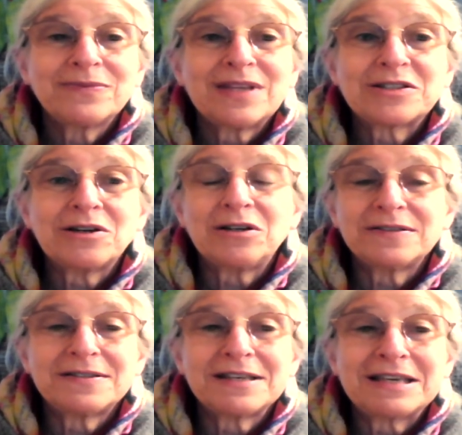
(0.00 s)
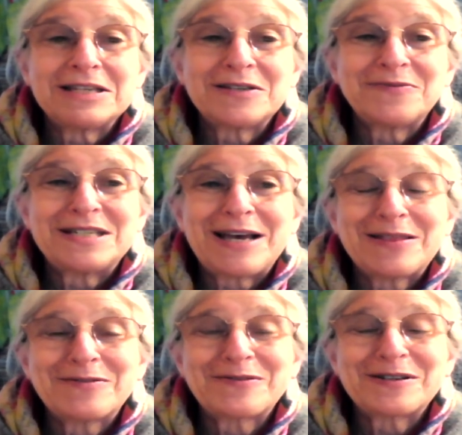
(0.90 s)
That's always the kiss of
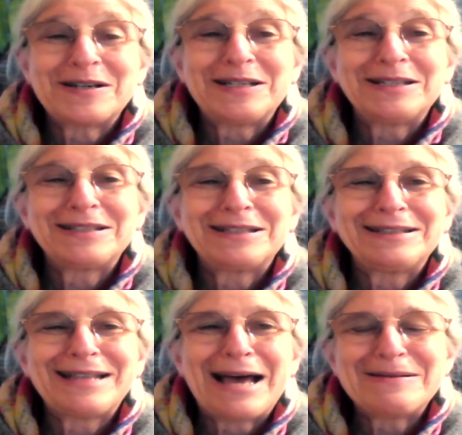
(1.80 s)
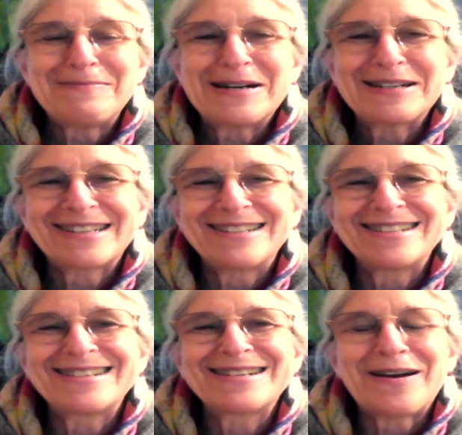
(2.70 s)
death for a Latin
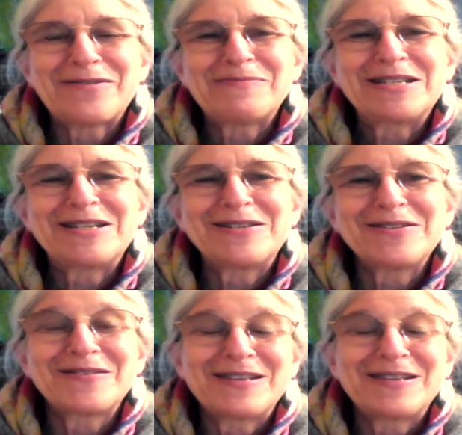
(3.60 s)
American government to do.